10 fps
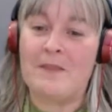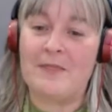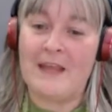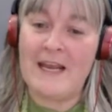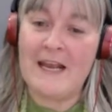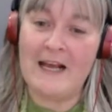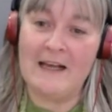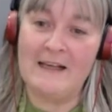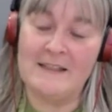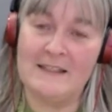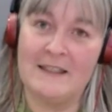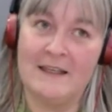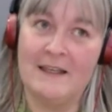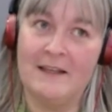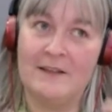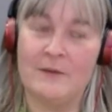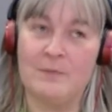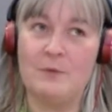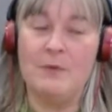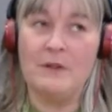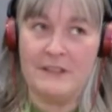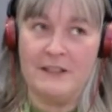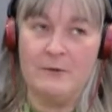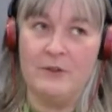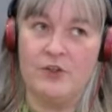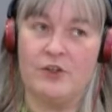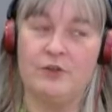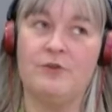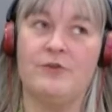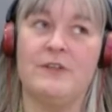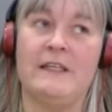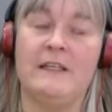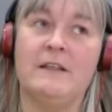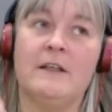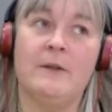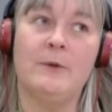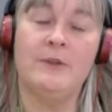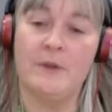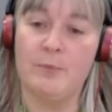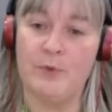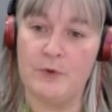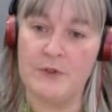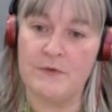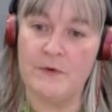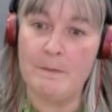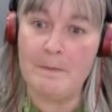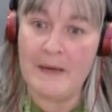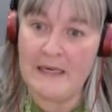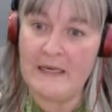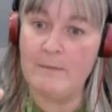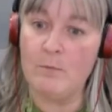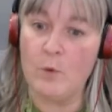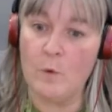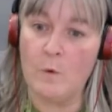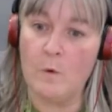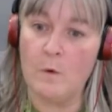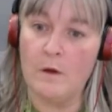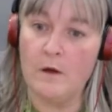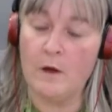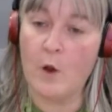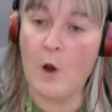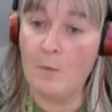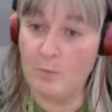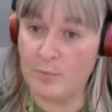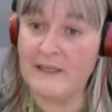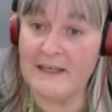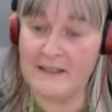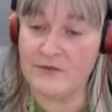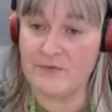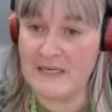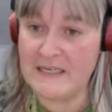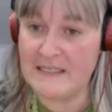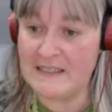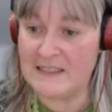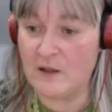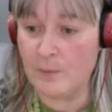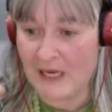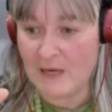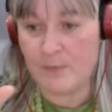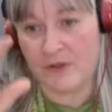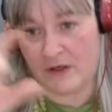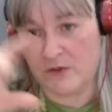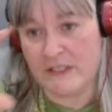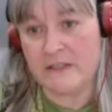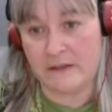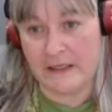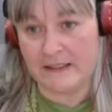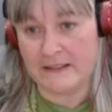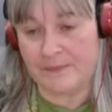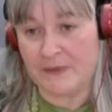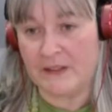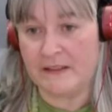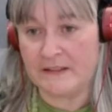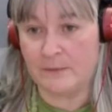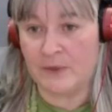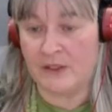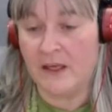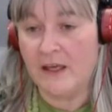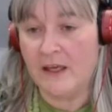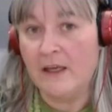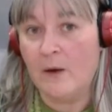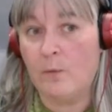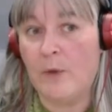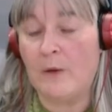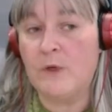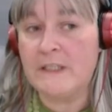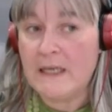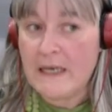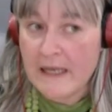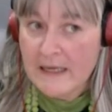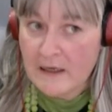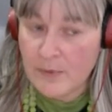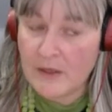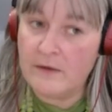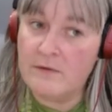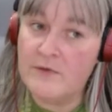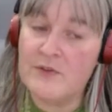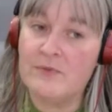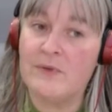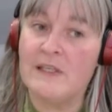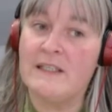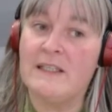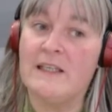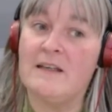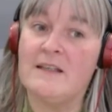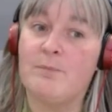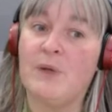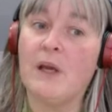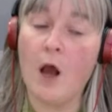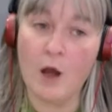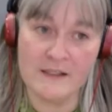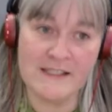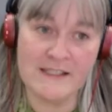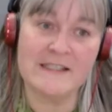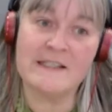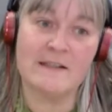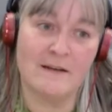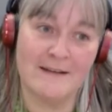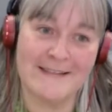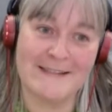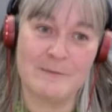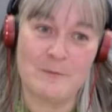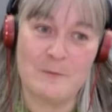they had the, the multilingual children included the books for many more complex reasons. And the paper goes into that a little bit. Mm-hmm. And what I like about the Rivers of Reading is because it starts